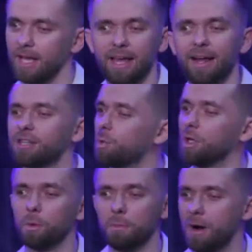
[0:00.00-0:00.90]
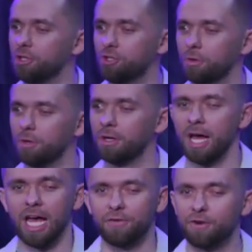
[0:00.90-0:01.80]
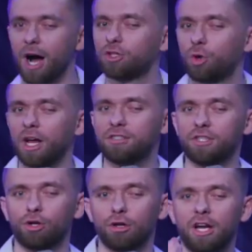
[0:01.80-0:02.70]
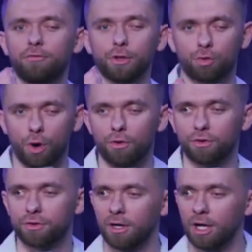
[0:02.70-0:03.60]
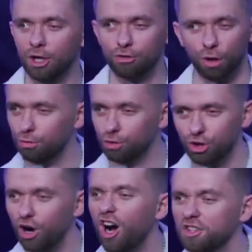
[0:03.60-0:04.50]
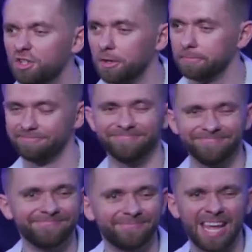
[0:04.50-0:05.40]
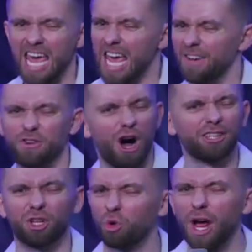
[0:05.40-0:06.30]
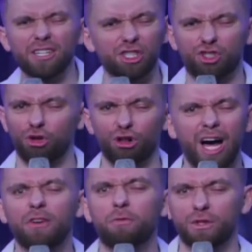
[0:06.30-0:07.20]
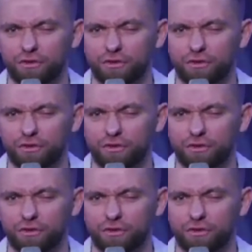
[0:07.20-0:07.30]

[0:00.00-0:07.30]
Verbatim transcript: and i just want to remind you if god graces your life with growth don't lose your hunger if god graces your life with